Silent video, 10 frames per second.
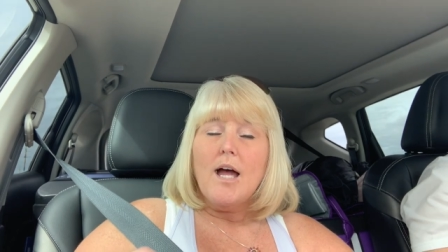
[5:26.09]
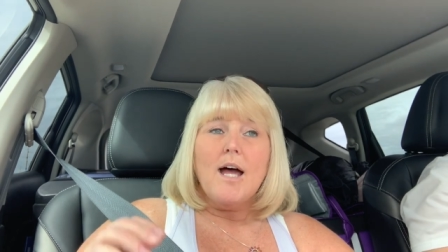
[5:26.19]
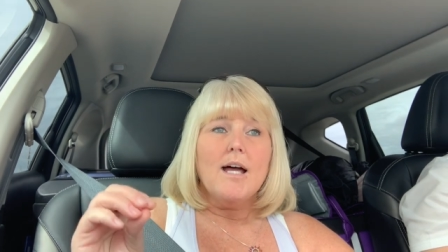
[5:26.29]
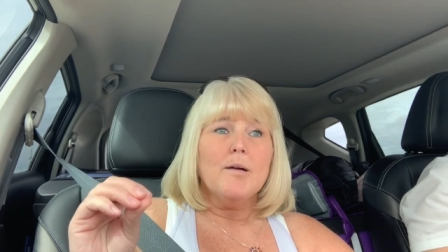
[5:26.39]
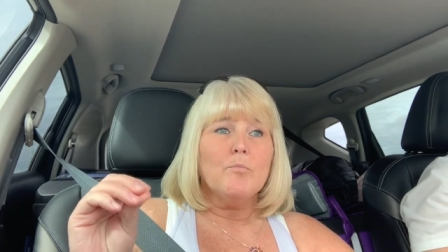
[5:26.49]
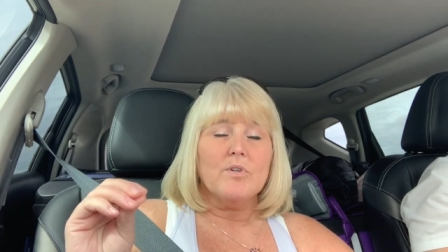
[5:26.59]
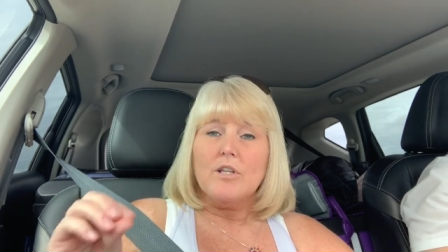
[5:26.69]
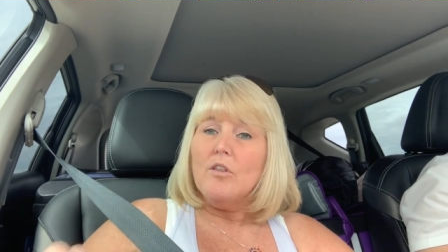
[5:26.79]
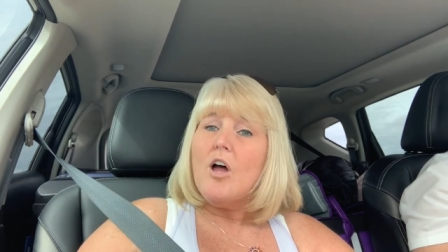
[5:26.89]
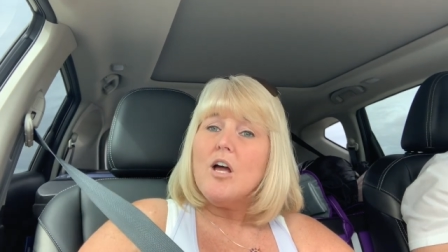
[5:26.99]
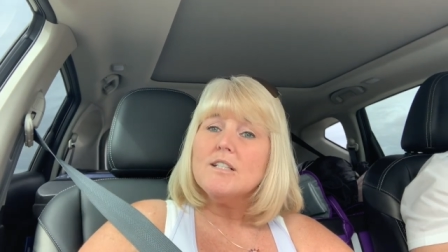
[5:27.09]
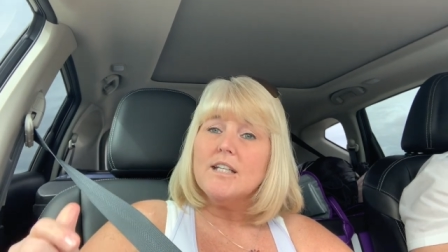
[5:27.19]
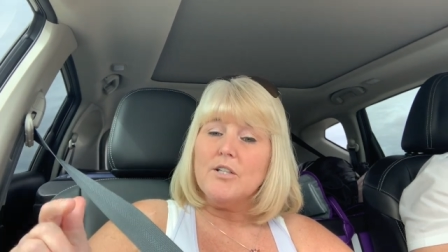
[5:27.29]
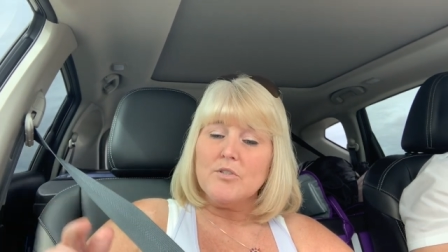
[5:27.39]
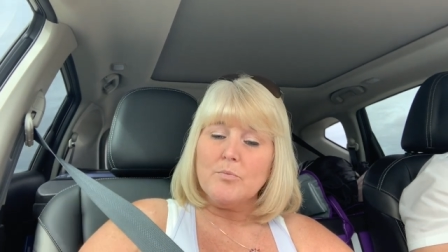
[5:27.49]
um, with the laws.
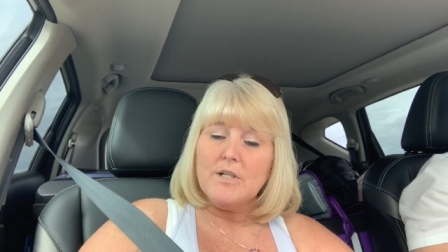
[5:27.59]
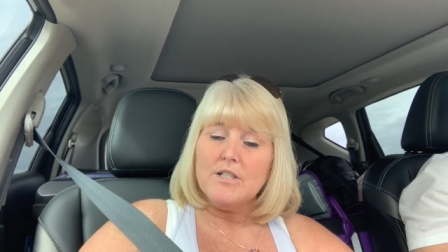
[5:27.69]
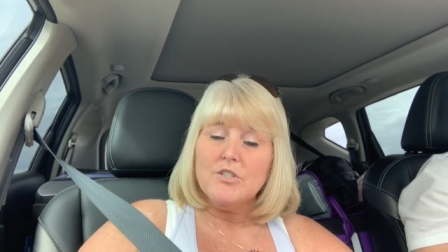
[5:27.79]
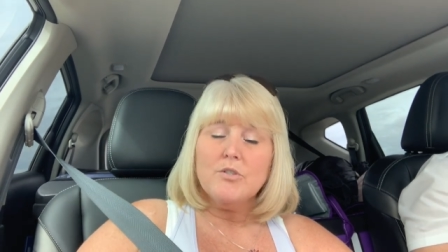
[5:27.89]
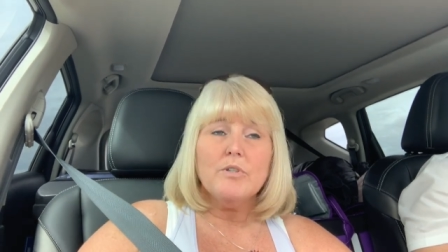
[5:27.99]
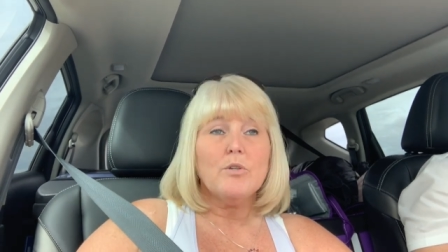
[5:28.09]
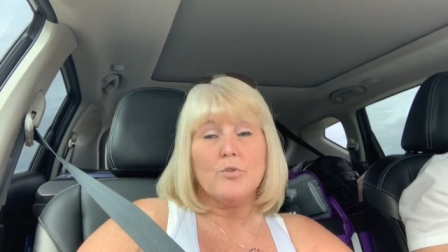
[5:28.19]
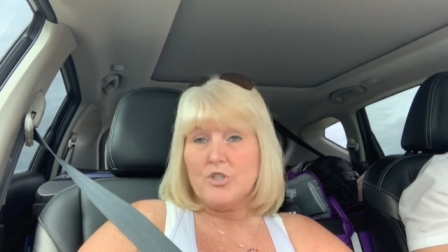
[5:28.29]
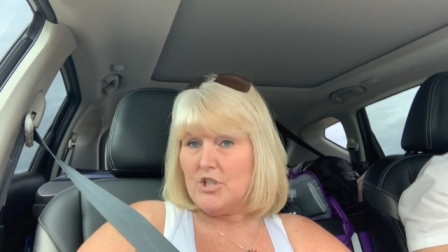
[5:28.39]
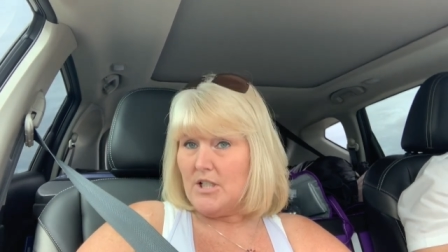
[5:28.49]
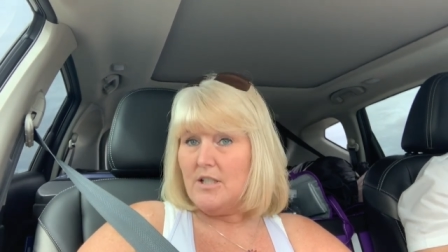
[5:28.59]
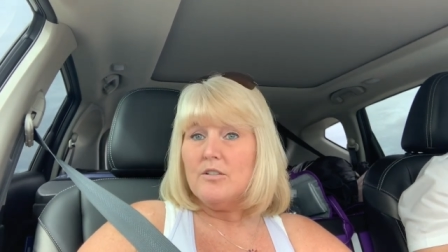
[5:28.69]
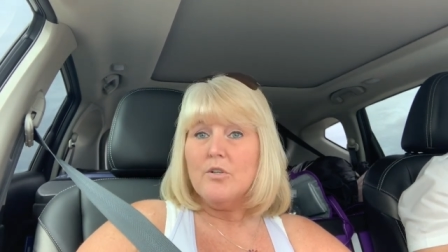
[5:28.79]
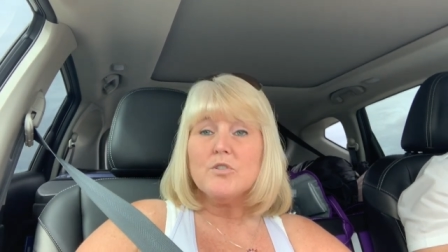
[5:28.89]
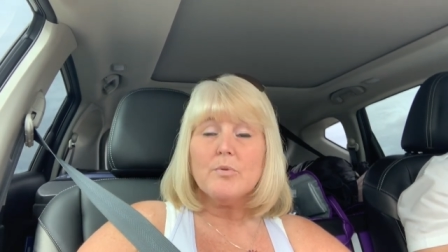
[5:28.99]
He knows what he's doing, or she
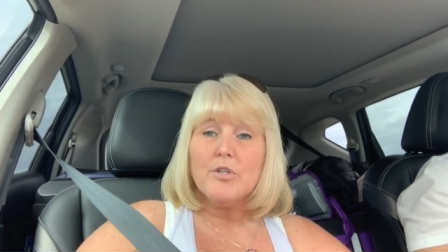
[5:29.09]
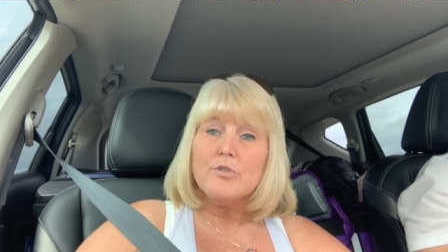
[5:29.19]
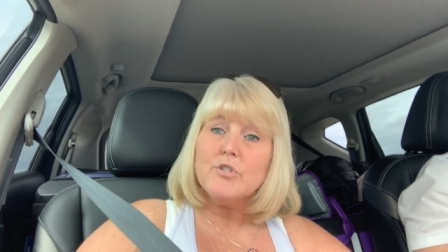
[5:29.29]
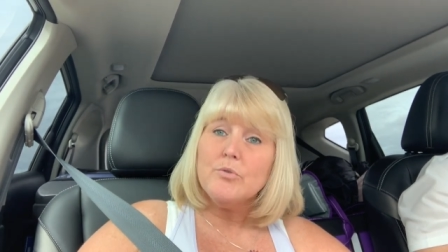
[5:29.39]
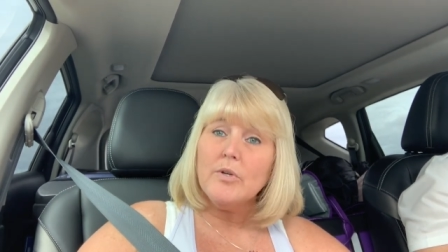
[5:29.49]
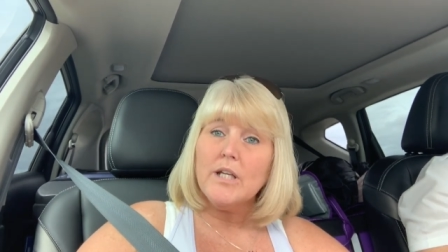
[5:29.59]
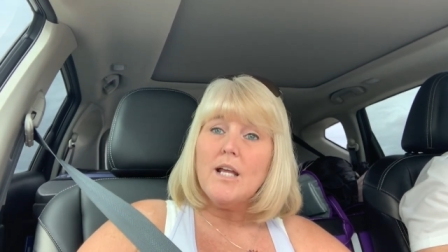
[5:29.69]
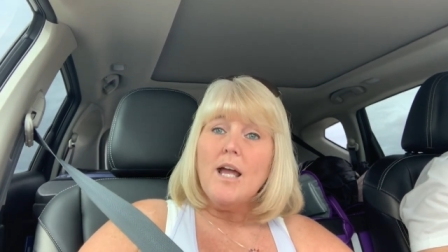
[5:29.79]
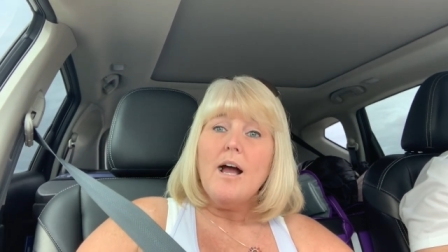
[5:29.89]
knows what they're doing.